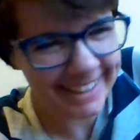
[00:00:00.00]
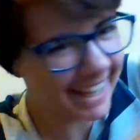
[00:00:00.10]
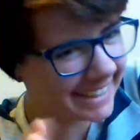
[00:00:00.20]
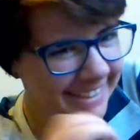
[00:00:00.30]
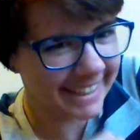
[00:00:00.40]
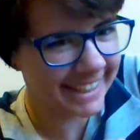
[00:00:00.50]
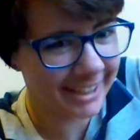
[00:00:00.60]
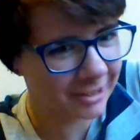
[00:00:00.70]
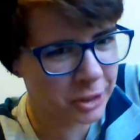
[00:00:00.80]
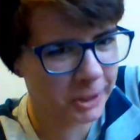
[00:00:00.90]
hashtag
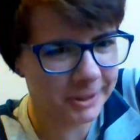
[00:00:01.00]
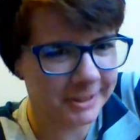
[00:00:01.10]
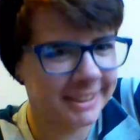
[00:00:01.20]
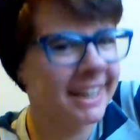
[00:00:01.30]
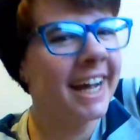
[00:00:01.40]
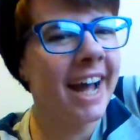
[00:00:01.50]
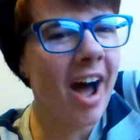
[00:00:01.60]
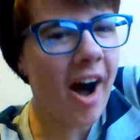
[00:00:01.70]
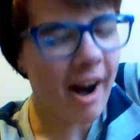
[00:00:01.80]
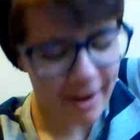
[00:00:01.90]
young struggles.
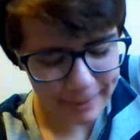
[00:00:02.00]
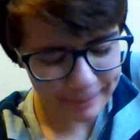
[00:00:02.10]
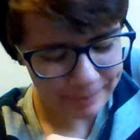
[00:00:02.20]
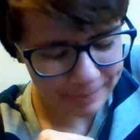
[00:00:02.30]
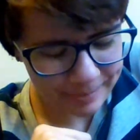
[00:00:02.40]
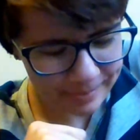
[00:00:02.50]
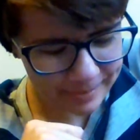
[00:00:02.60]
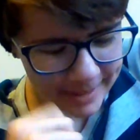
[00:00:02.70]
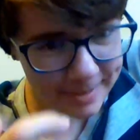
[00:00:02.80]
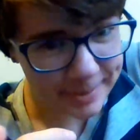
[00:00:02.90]
Um,
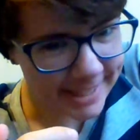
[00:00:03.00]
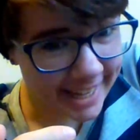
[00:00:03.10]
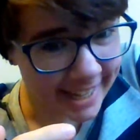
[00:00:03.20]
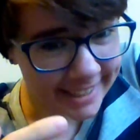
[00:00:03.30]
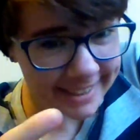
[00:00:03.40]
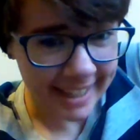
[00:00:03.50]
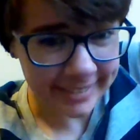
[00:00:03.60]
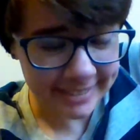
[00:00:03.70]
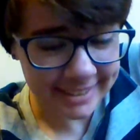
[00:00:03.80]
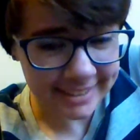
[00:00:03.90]
but yeah, that
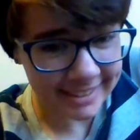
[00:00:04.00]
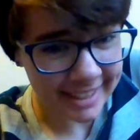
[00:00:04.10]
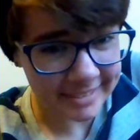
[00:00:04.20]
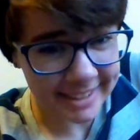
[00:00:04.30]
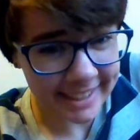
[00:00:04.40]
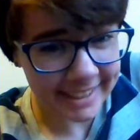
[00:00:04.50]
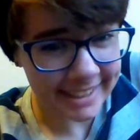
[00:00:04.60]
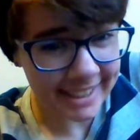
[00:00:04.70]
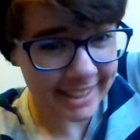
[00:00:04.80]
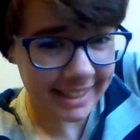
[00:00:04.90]
was kind of
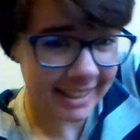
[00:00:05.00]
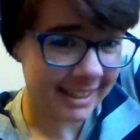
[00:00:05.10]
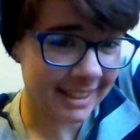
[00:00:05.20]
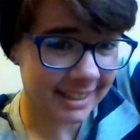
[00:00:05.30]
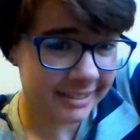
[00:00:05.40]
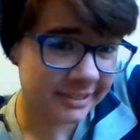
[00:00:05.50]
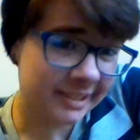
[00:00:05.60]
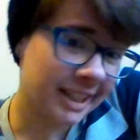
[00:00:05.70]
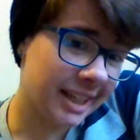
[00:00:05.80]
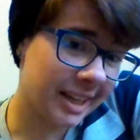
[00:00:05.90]
it. And then I kind of was
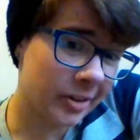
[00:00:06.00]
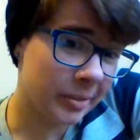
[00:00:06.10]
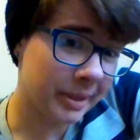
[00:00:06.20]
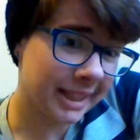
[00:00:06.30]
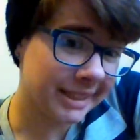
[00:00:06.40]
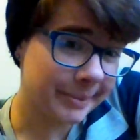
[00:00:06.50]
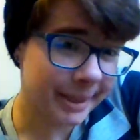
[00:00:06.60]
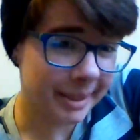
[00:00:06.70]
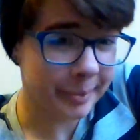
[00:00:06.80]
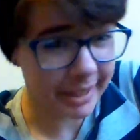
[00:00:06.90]
like, yo, I'm a lesbian. But